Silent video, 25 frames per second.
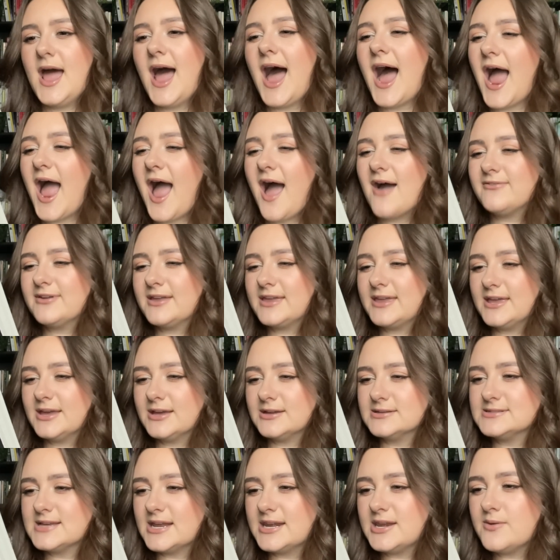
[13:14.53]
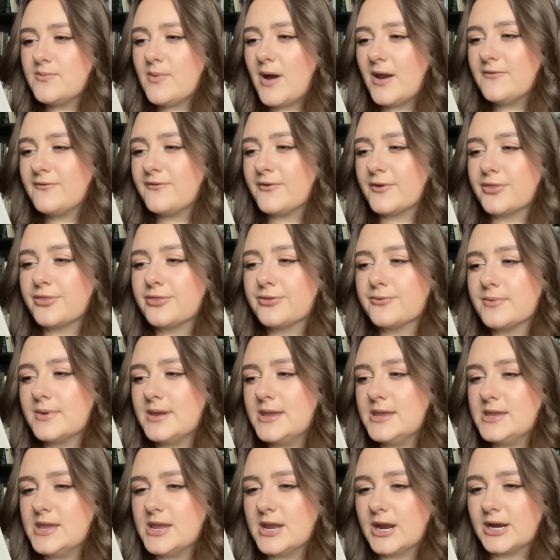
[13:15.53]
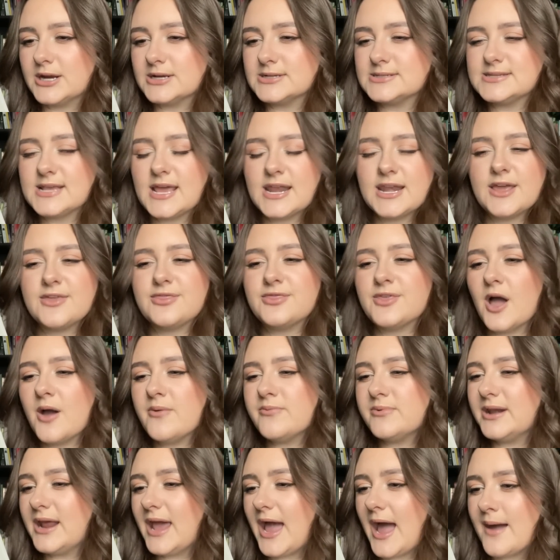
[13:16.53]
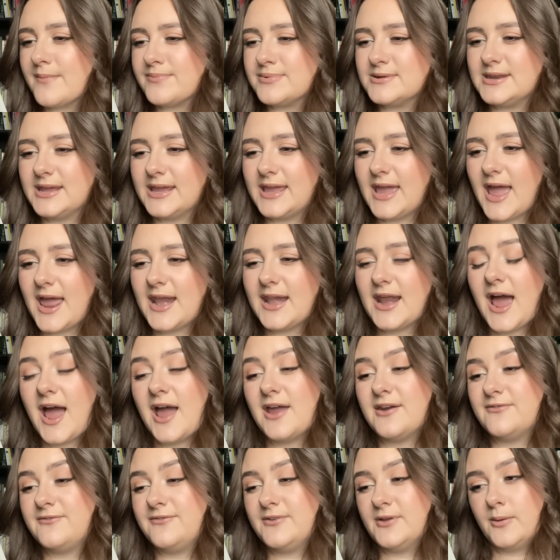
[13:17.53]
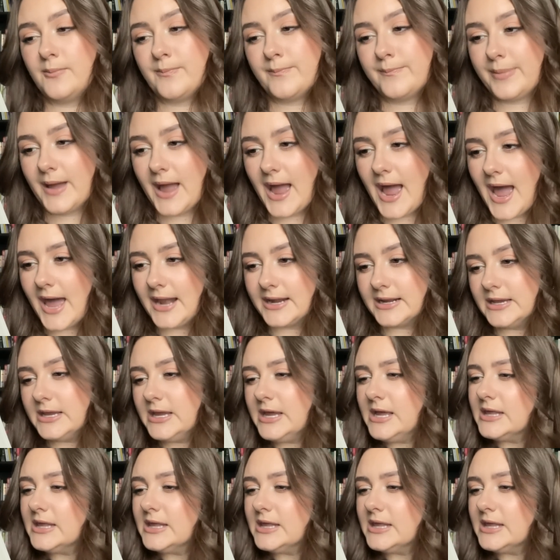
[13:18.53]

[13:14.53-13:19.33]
I haven't killed anyone for 3 years, and I thought when it happened again, I'd feel bad,